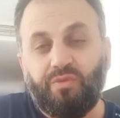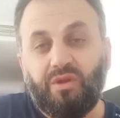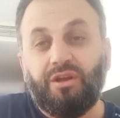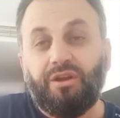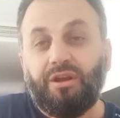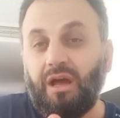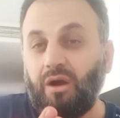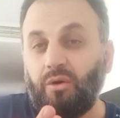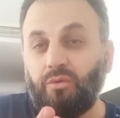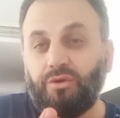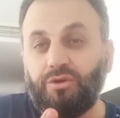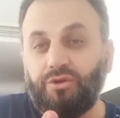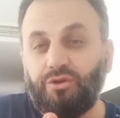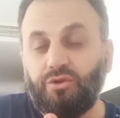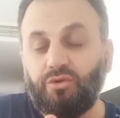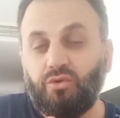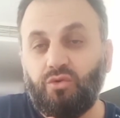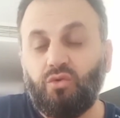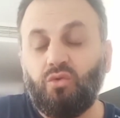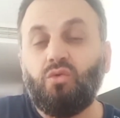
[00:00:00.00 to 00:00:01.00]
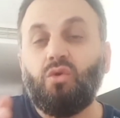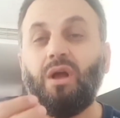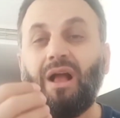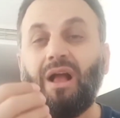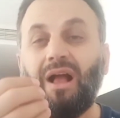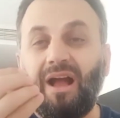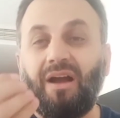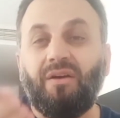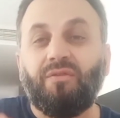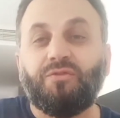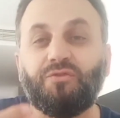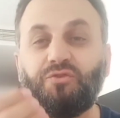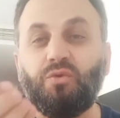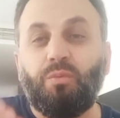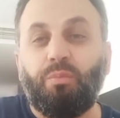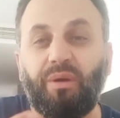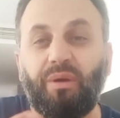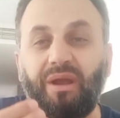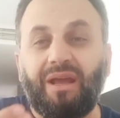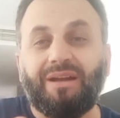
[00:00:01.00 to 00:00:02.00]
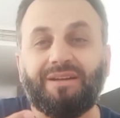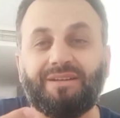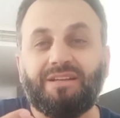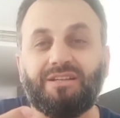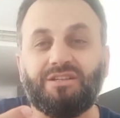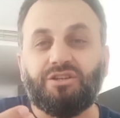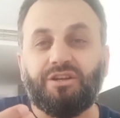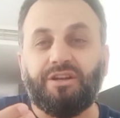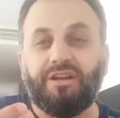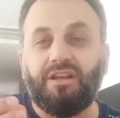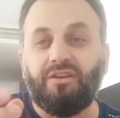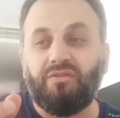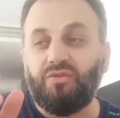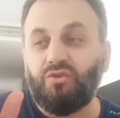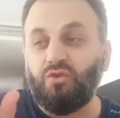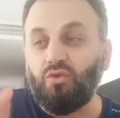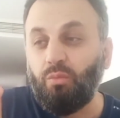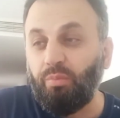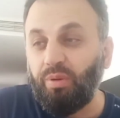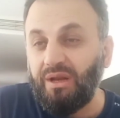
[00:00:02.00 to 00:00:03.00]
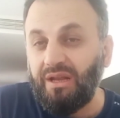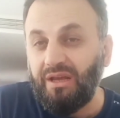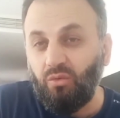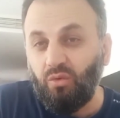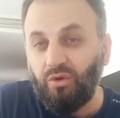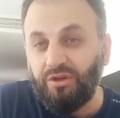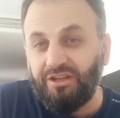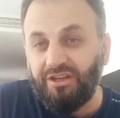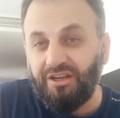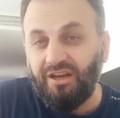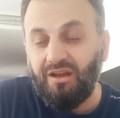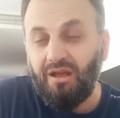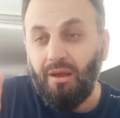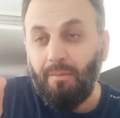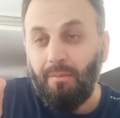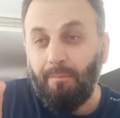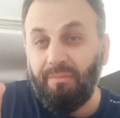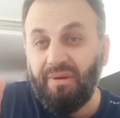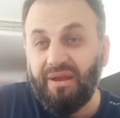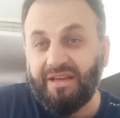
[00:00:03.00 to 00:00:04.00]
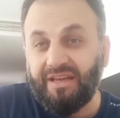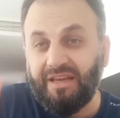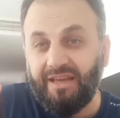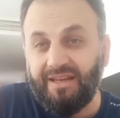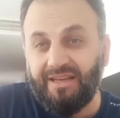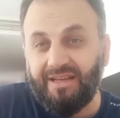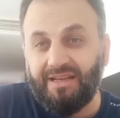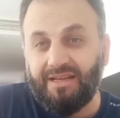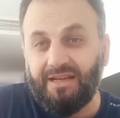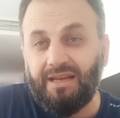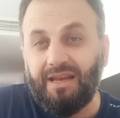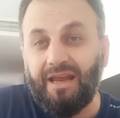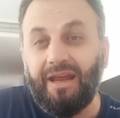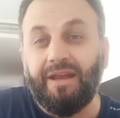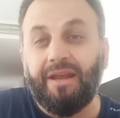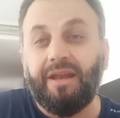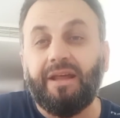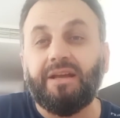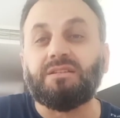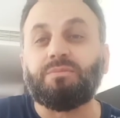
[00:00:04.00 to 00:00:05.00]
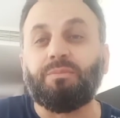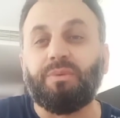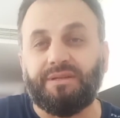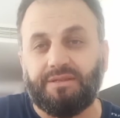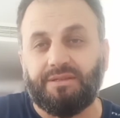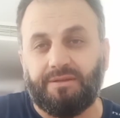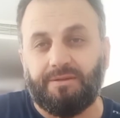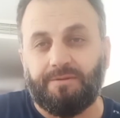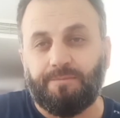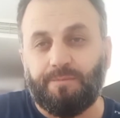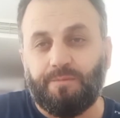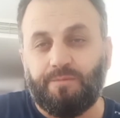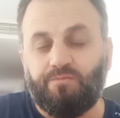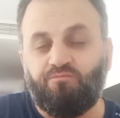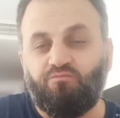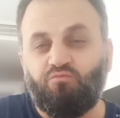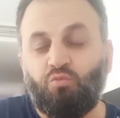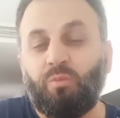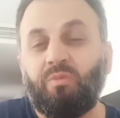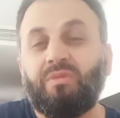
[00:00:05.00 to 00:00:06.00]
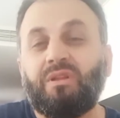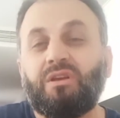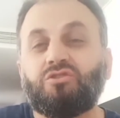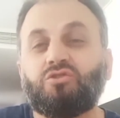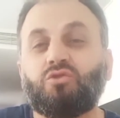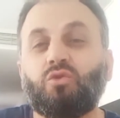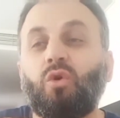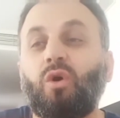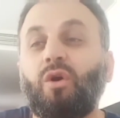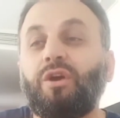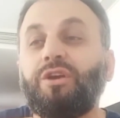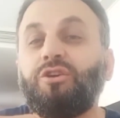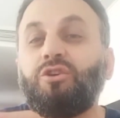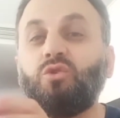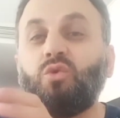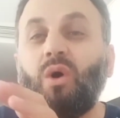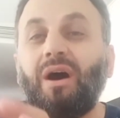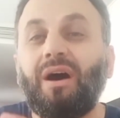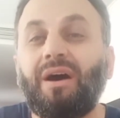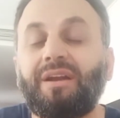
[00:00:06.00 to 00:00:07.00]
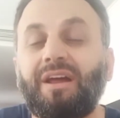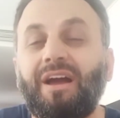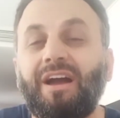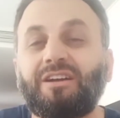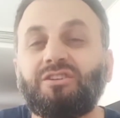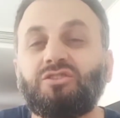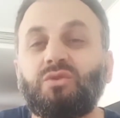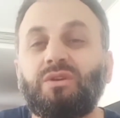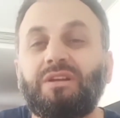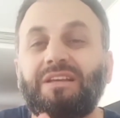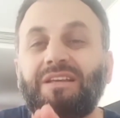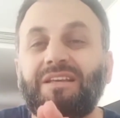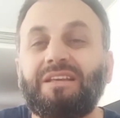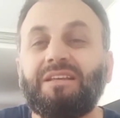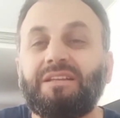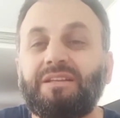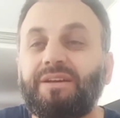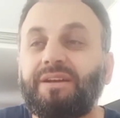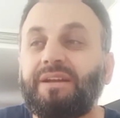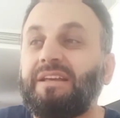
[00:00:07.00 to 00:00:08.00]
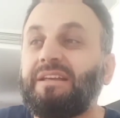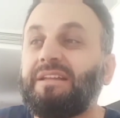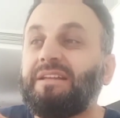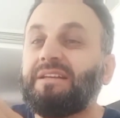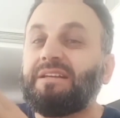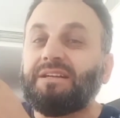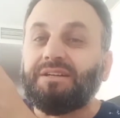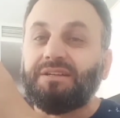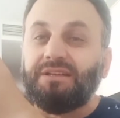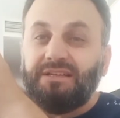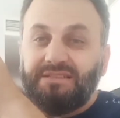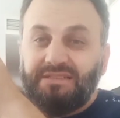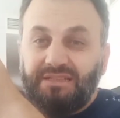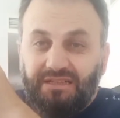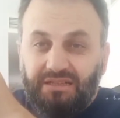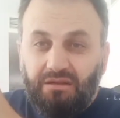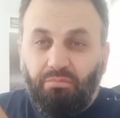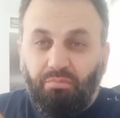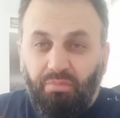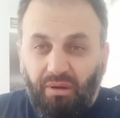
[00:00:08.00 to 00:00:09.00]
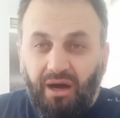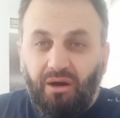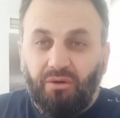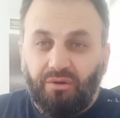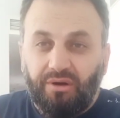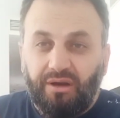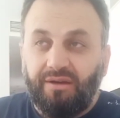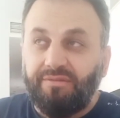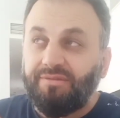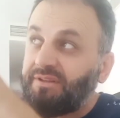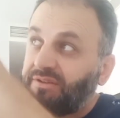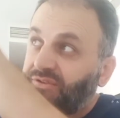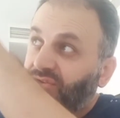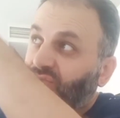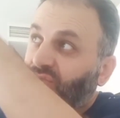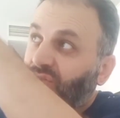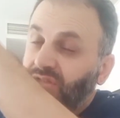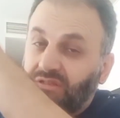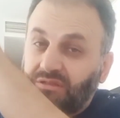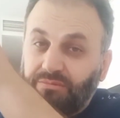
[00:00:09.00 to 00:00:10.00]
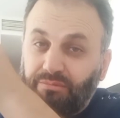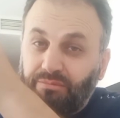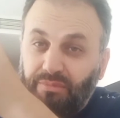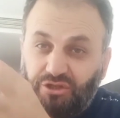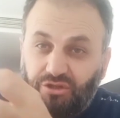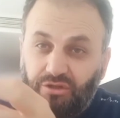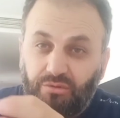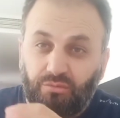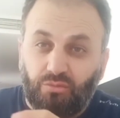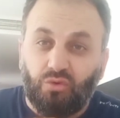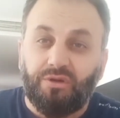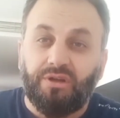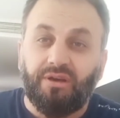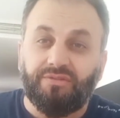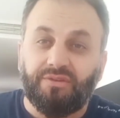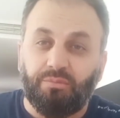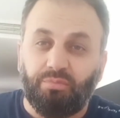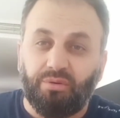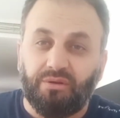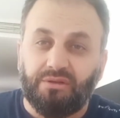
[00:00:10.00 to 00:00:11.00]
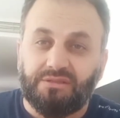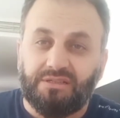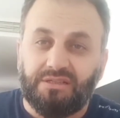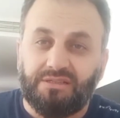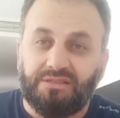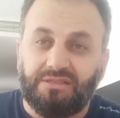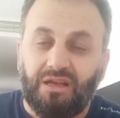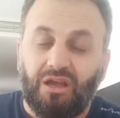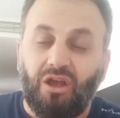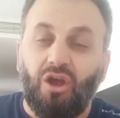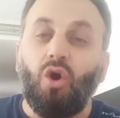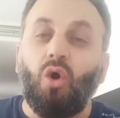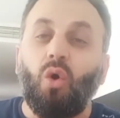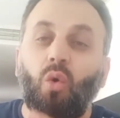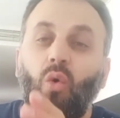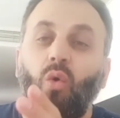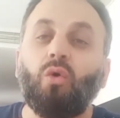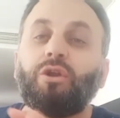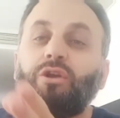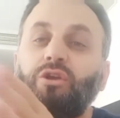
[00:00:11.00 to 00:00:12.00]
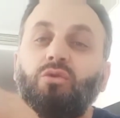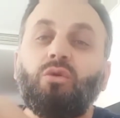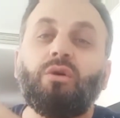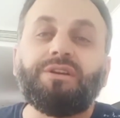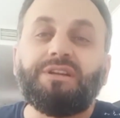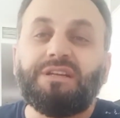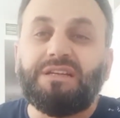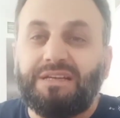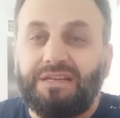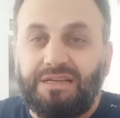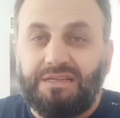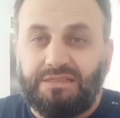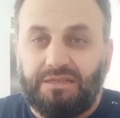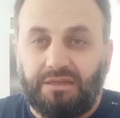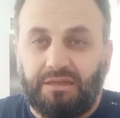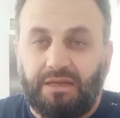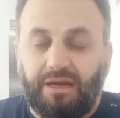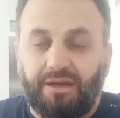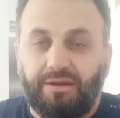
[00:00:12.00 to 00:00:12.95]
Now you have to pay attention if you play with the mechanical index button. So you are actually either increasing the power of the transmission mode of the pulses or you are decreasing that.